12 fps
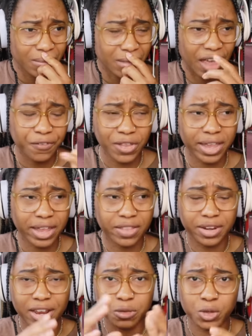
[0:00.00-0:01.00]
I feel like in the
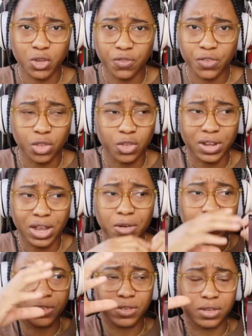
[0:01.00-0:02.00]
next music video, the
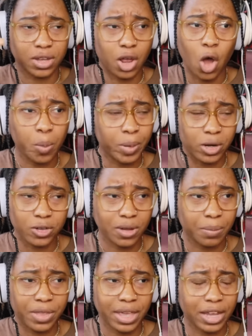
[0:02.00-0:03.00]
flower's gonna open or
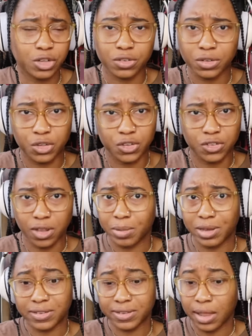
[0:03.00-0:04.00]
something and she's gonna be
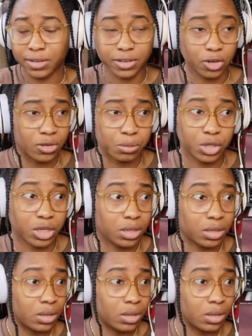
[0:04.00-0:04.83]
a skeleton or some shit.